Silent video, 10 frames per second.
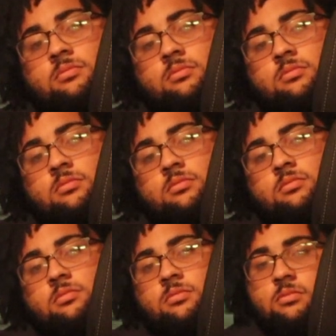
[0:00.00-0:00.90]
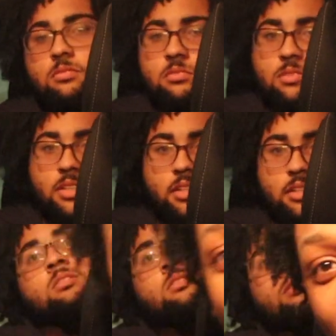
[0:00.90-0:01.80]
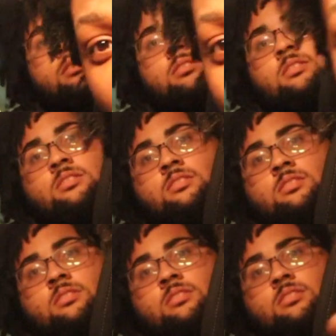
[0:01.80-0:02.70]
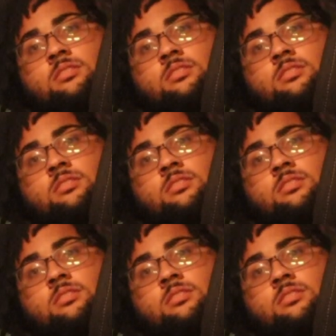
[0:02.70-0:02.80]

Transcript: [no speech]